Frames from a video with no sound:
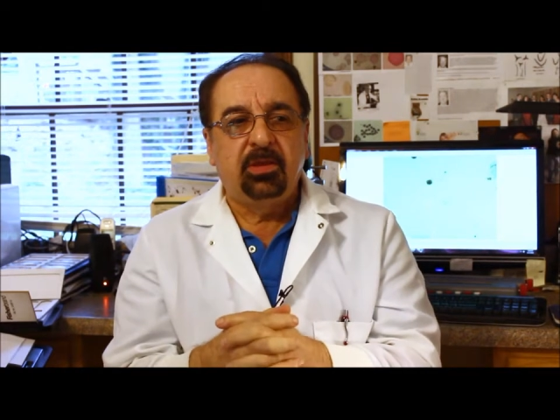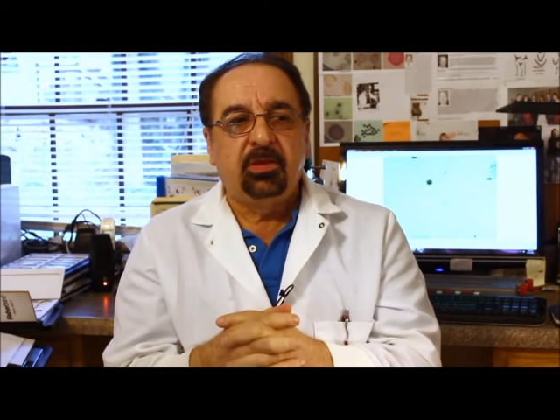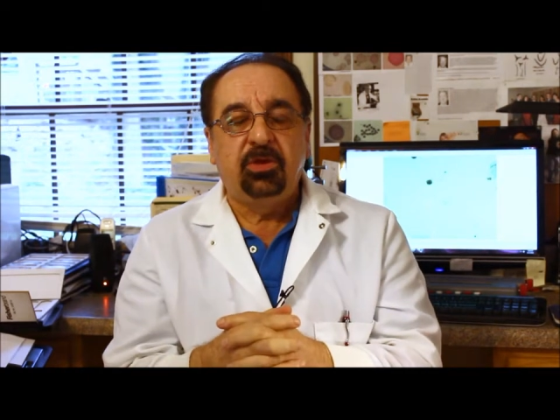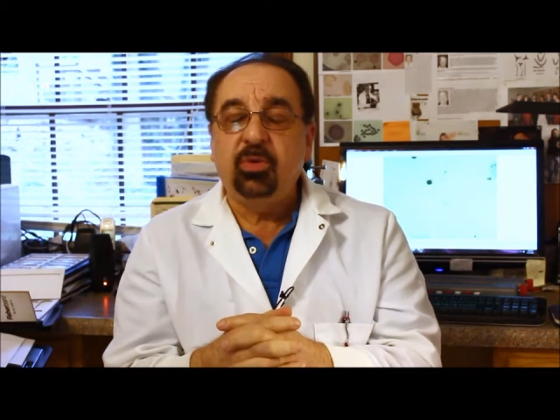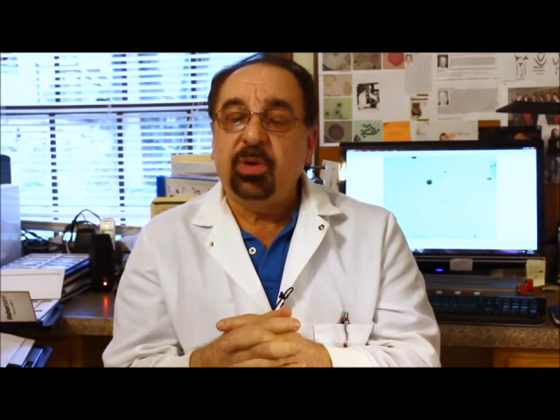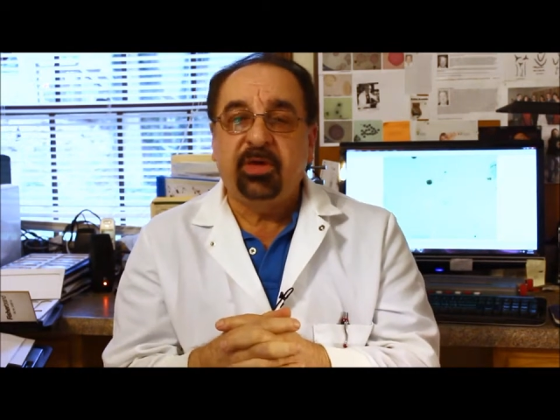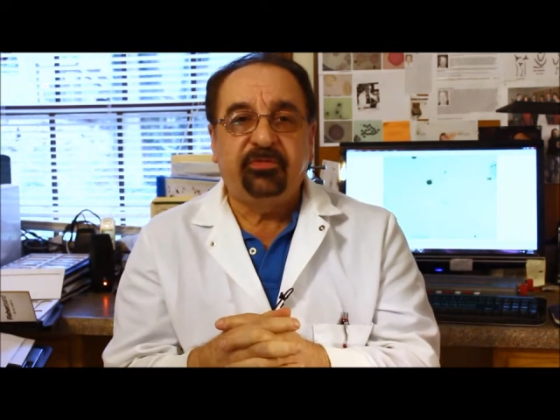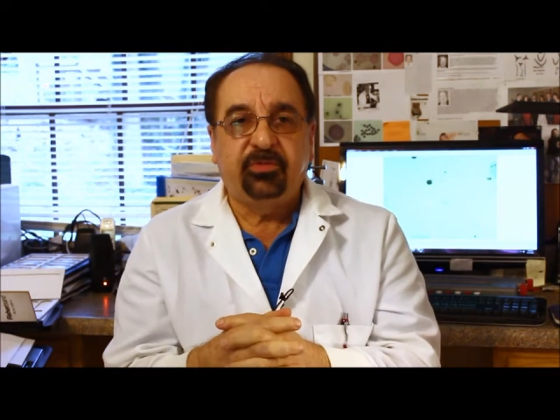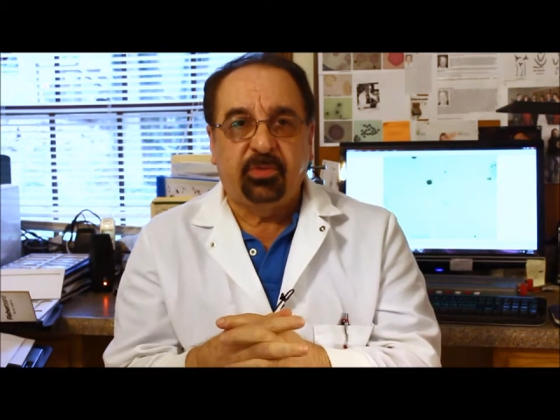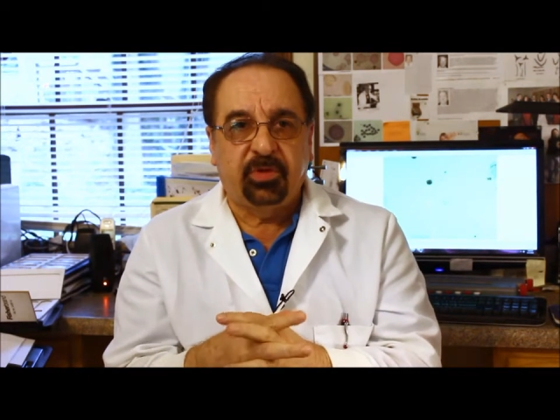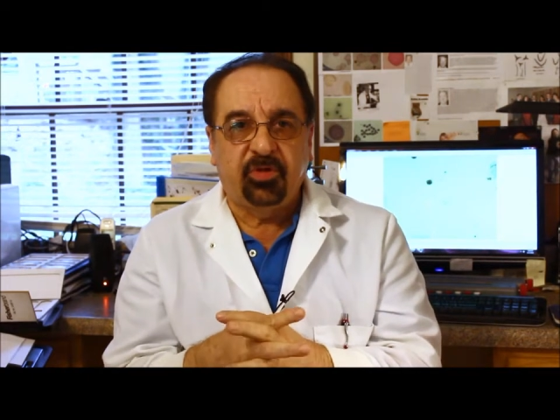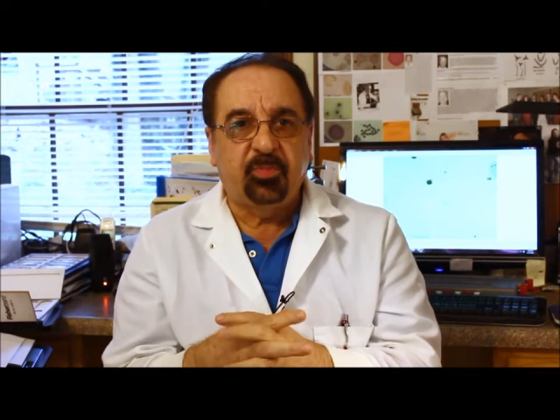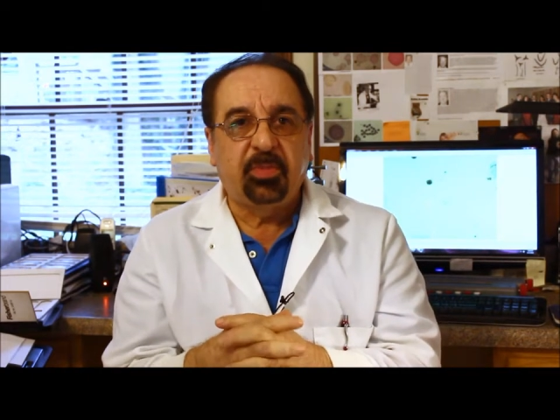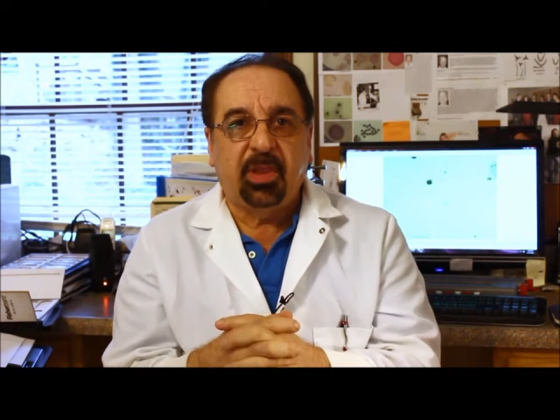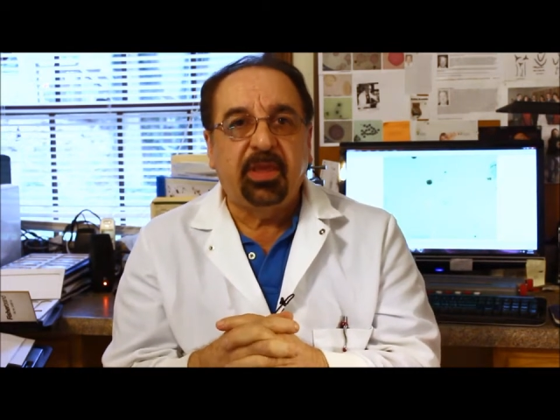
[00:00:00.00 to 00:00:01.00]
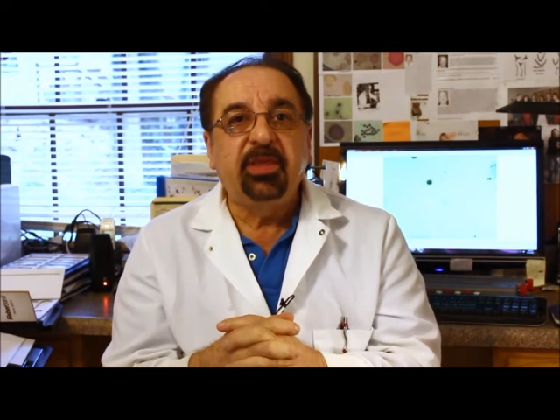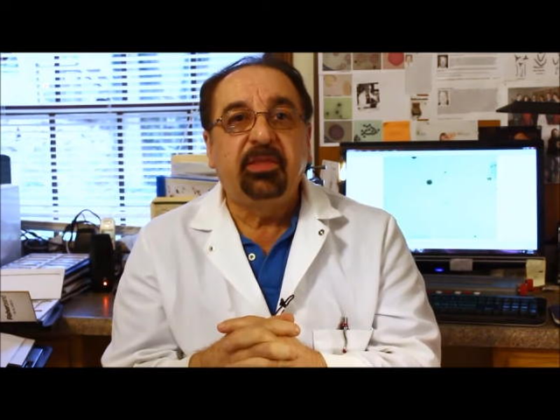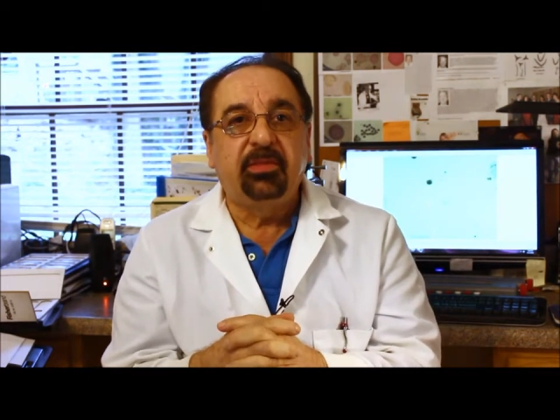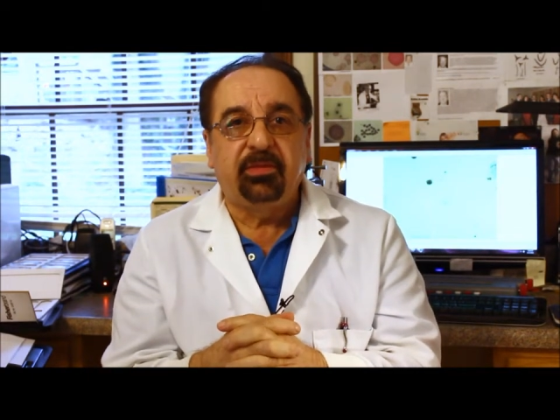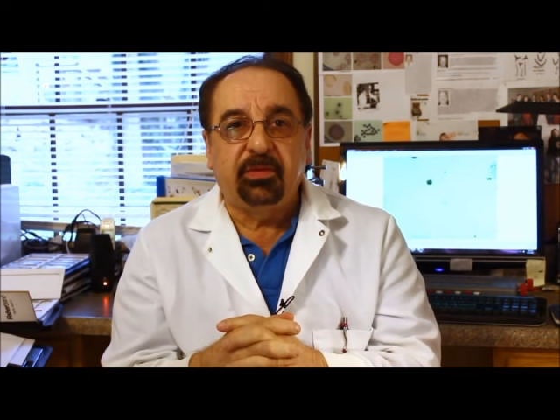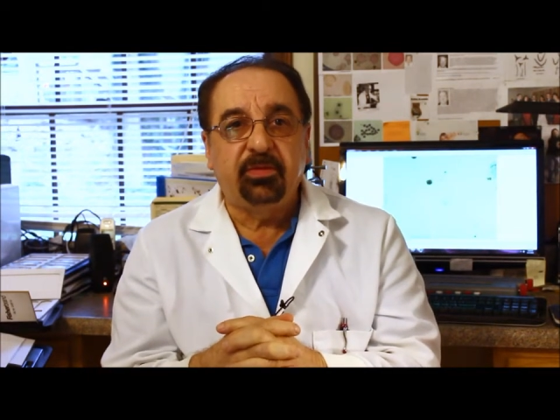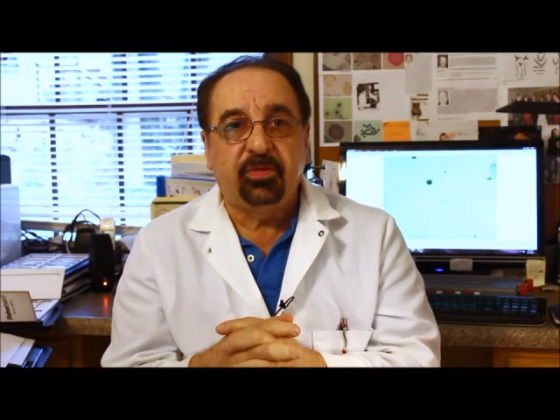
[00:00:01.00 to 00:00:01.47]
you have to
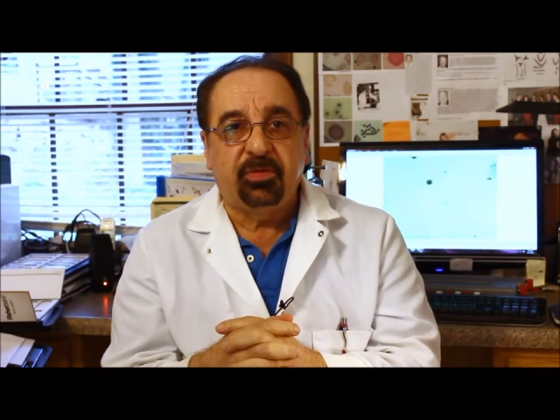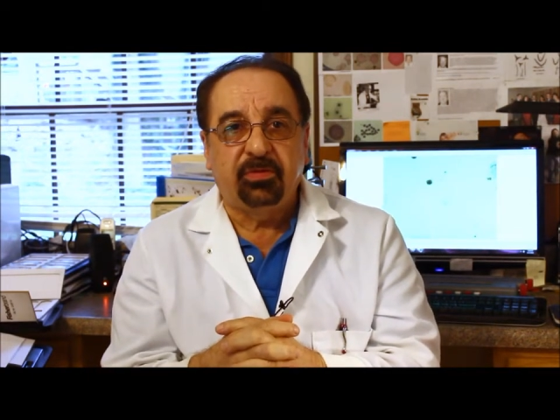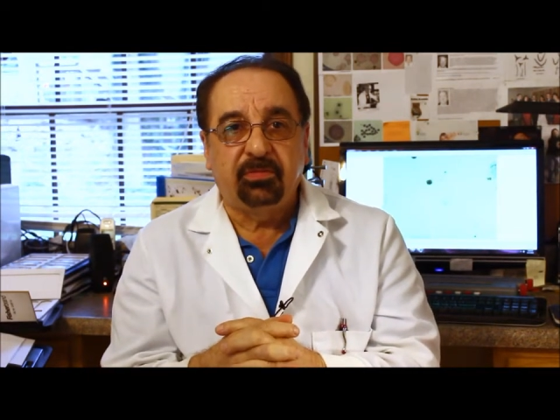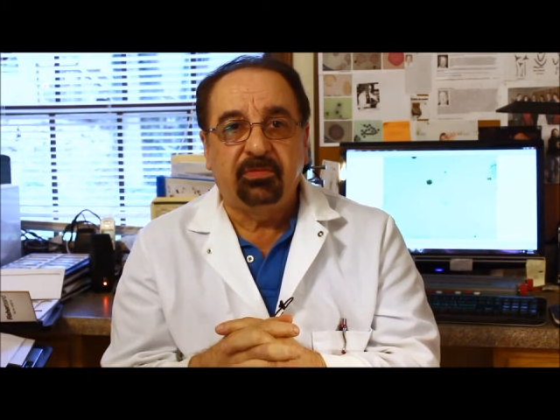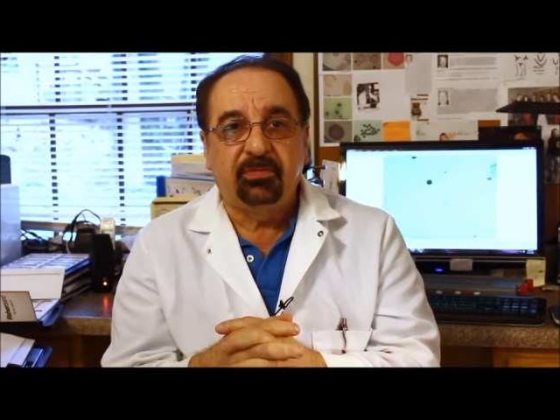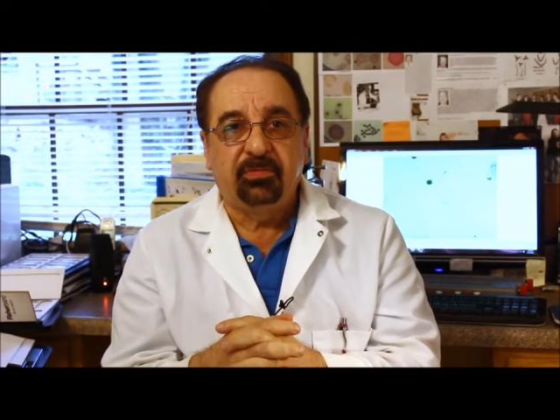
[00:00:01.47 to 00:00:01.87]
explain this